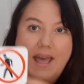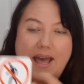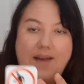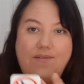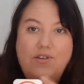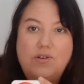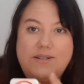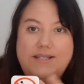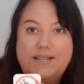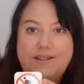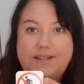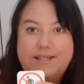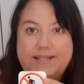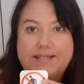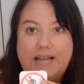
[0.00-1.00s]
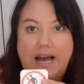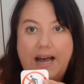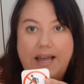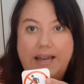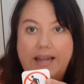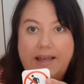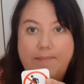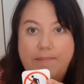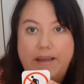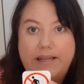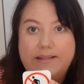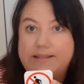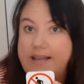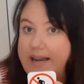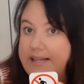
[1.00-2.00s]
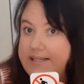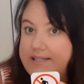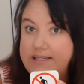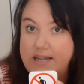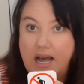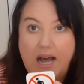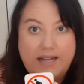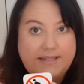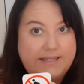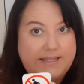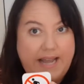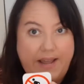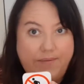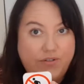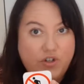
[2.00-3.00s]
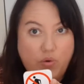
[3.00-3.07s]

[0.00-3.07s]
If you see this sign, it means that it's not safe